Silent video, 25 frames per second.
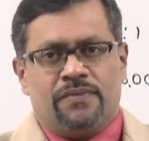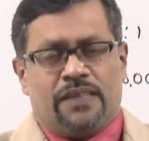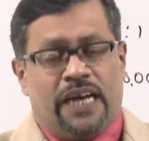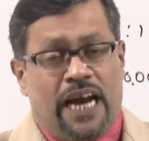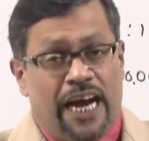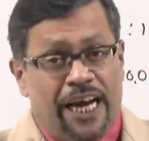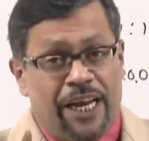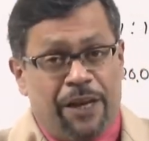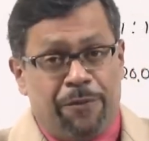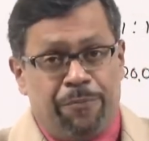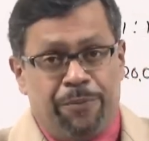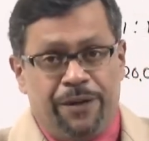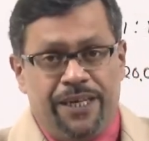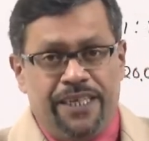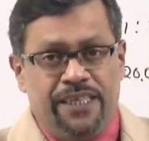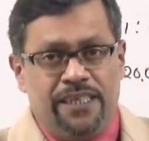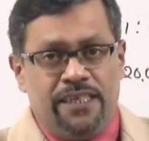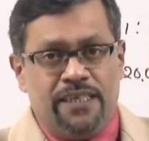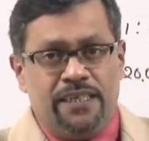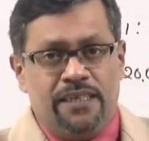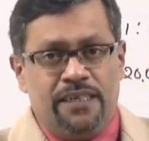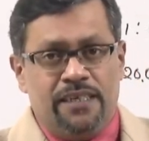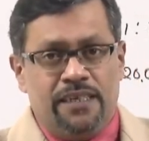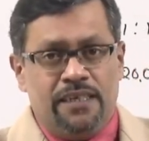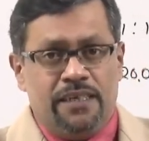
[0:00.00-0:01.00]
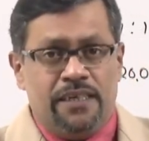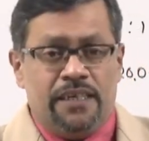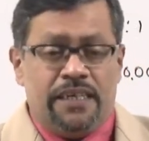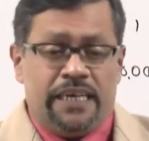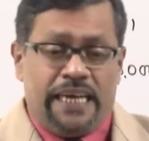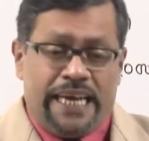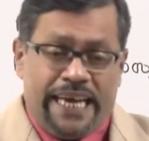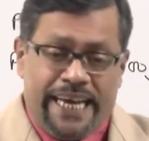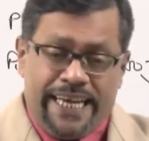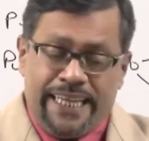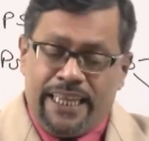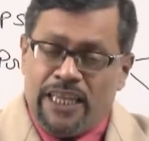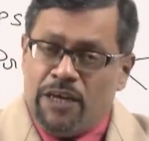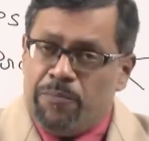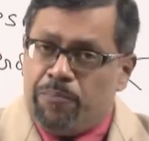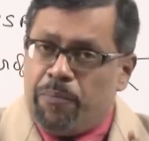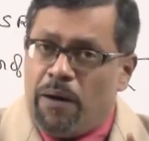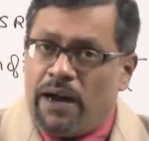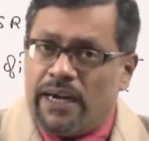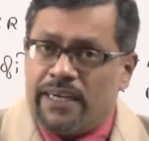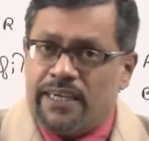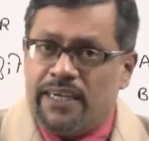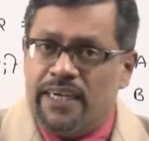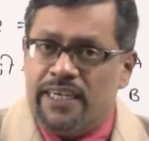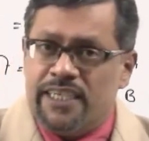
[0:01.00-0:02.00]
I repeat, In the
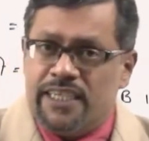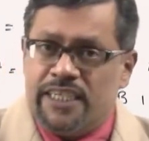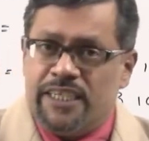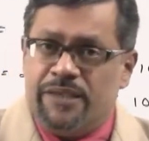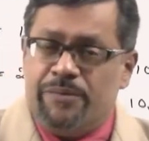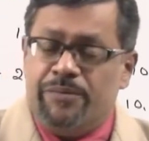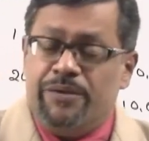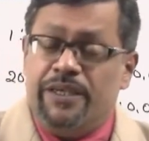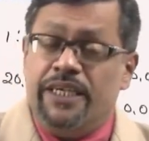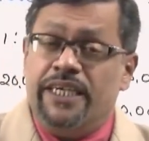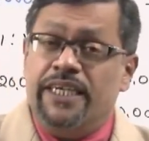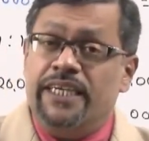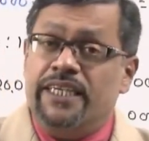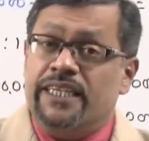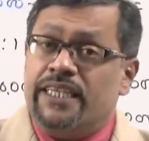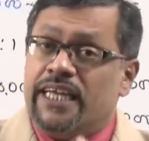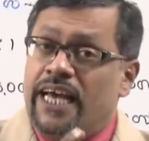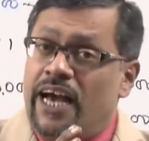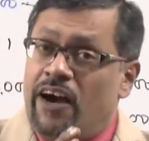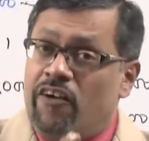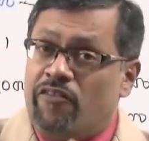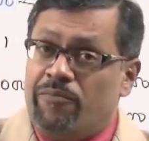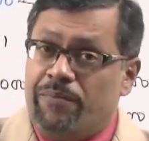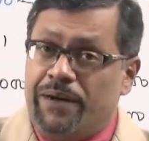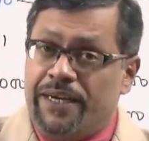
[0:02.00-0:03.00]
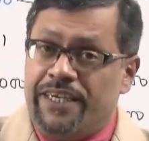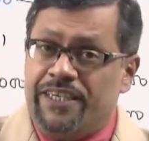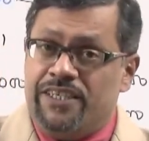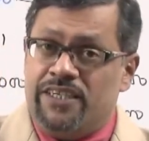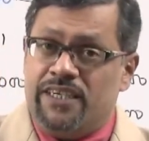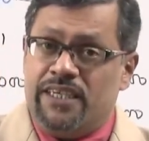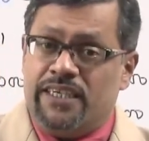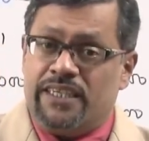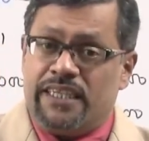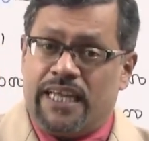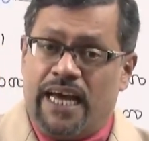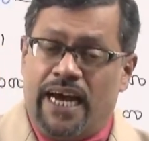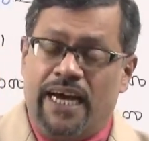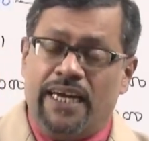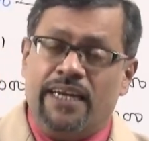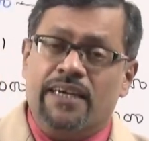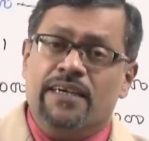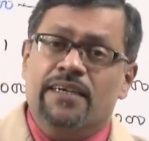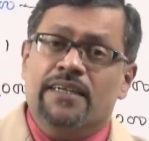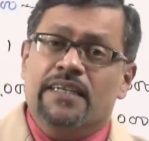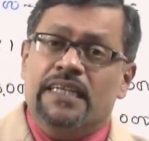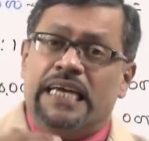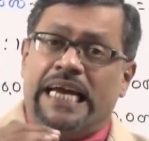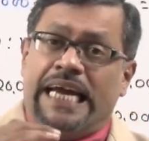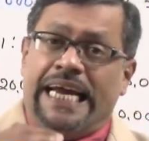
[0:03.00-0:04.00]
partnership deed, they have mentioned
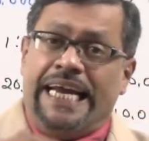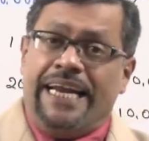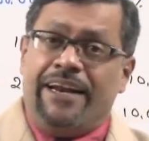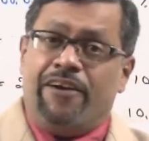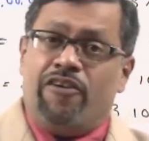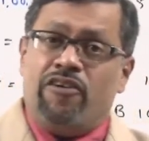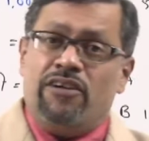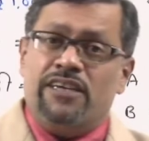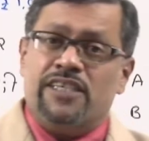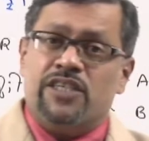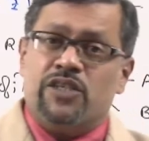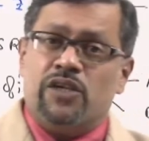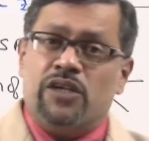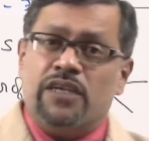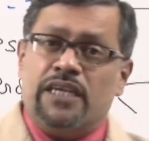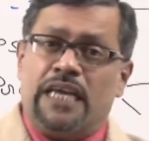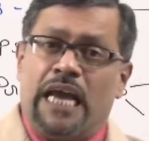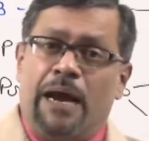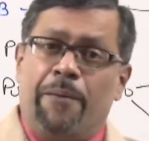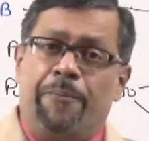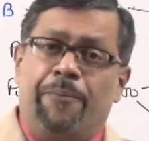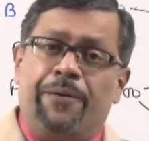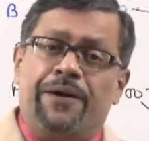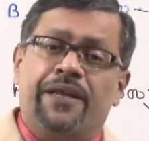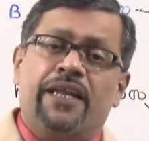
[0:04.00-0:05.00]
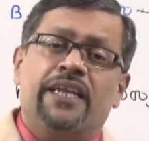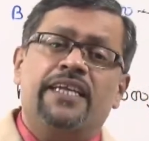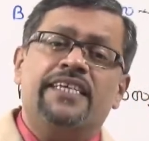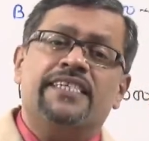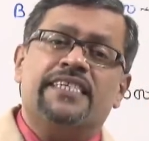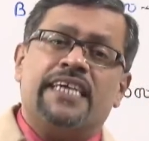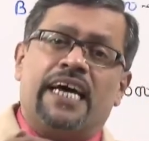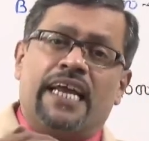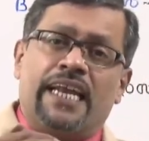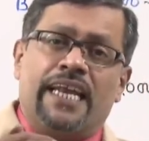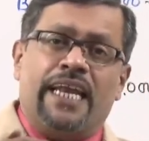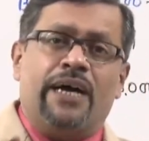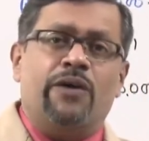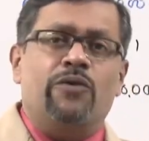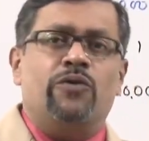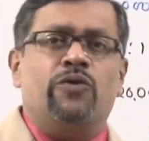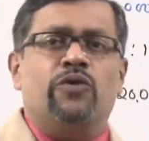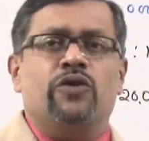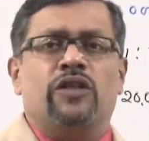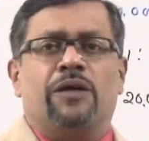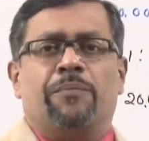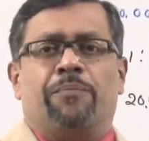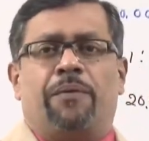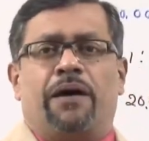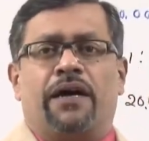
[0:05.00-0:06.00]
that interest on capital is allowed to
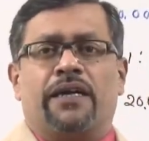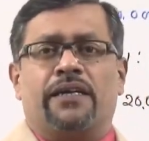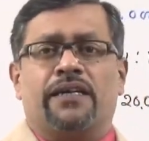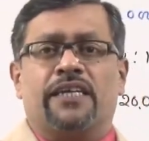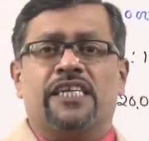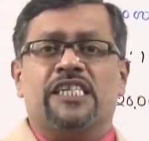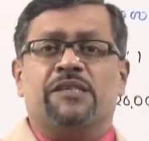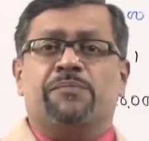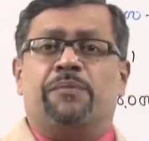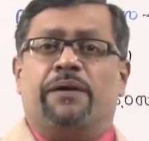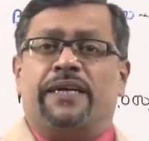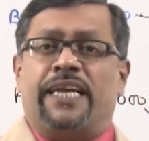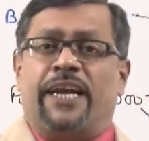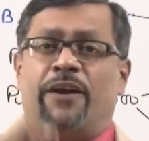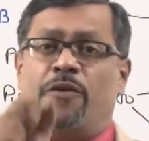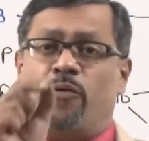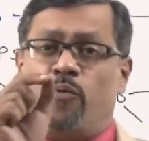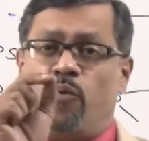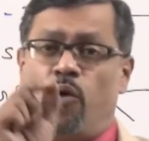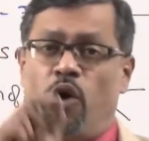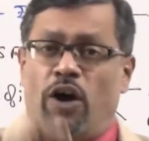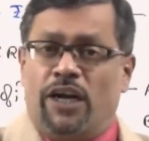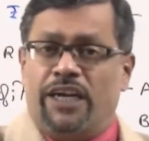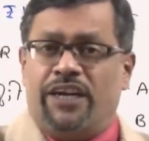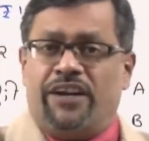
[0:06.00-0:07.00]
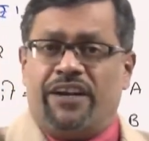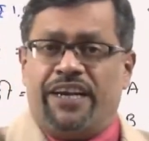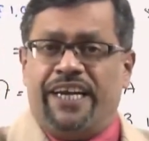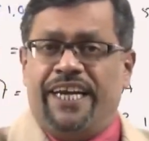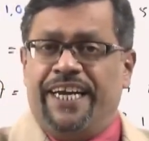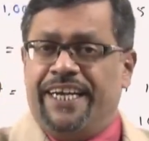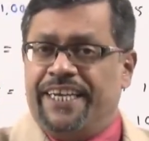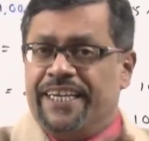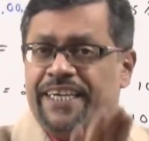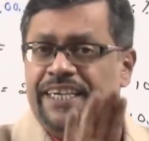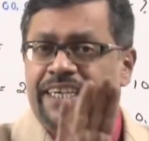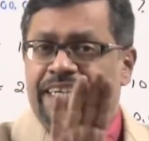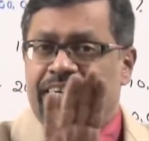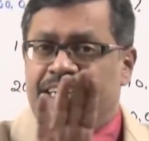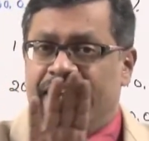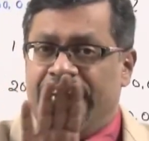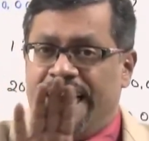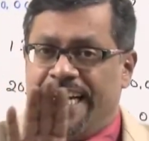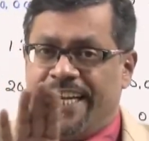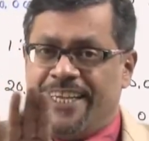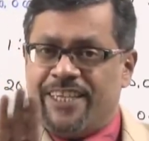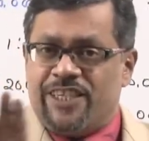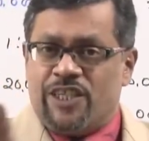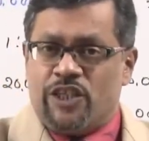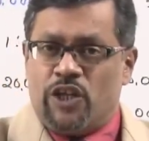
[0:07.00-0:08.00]
the partners, but at what rate
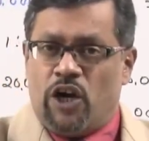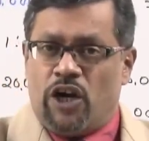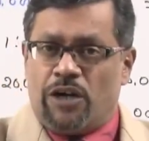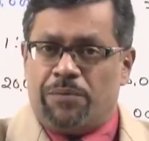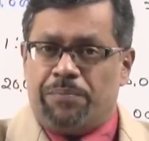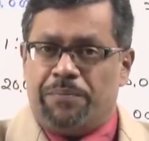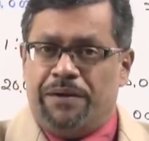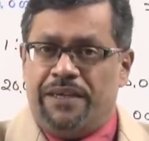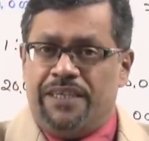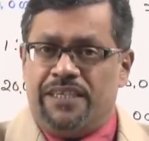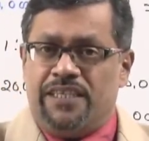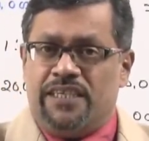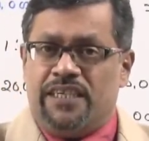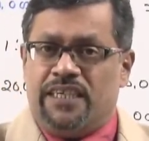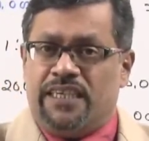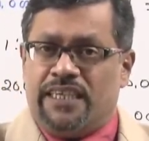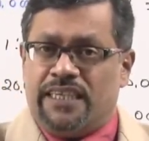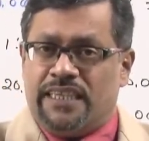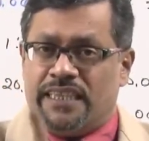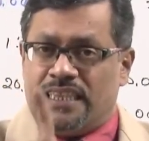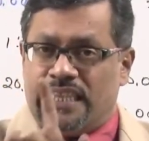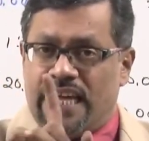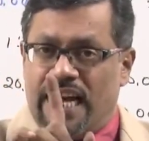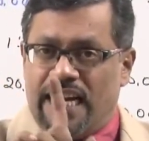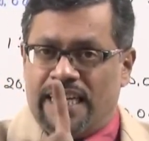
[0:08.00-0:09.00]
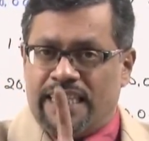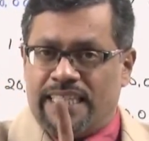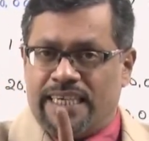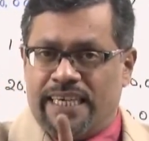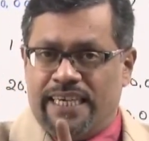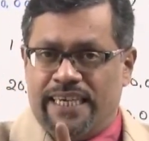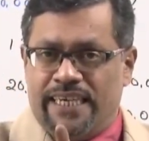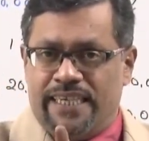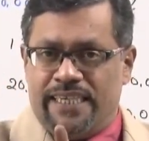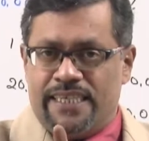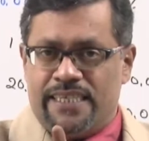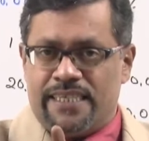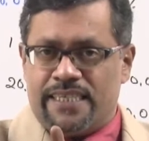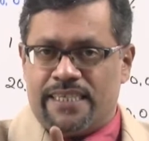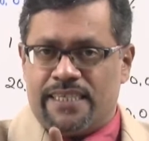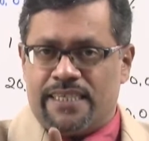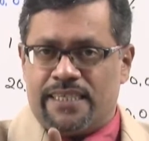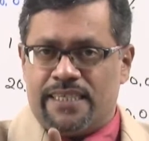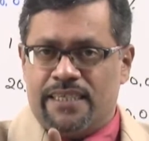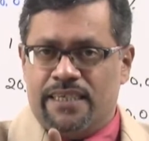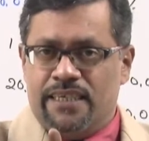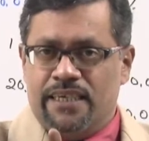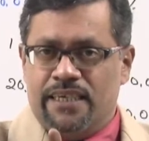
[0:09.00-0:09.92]
it is not mentioned. In that case,